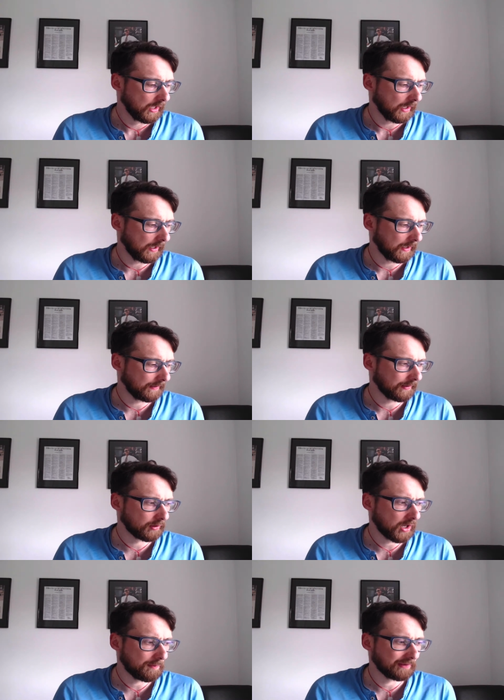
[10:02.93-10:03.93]
Uh, there are a
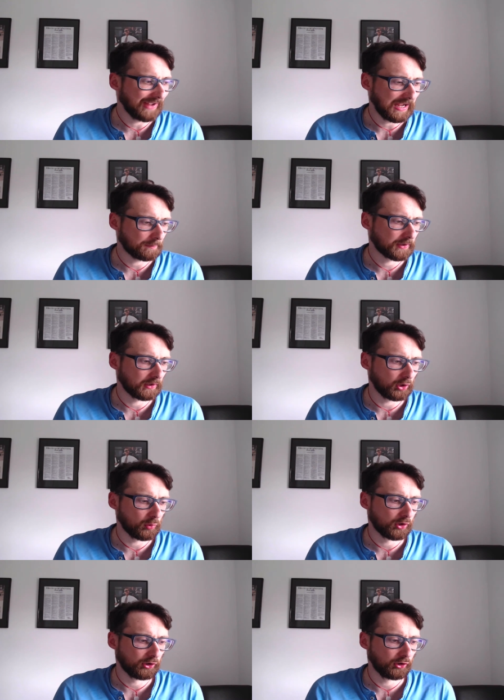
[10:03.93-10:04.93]
couple of apps that you can